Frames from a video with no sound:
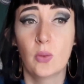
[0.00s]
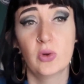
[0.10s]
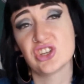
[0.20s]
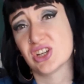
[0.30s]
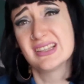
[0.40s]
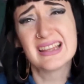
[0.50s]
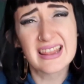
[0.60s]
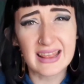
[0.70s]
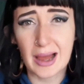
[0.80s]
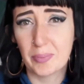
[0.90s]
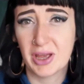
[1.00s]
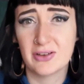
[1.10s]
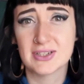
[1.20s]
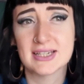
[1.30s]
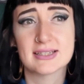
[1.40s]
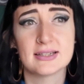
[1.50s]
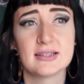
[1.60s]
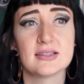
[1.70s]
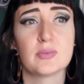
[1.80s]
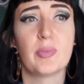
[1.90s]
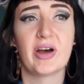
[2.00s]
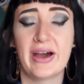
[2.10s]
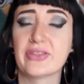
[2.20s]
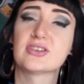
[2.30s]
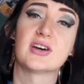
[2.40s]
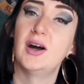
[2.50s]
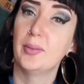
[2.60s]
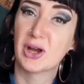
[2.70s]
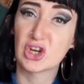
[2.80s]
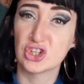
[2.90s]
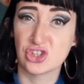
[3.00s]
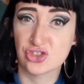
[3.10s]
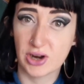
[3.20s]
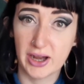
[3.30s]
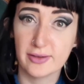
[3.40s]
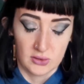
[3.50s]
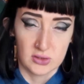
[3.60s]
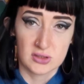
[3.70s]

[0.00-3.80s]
which isn't that big of a distance, but at the time I couldn't drive.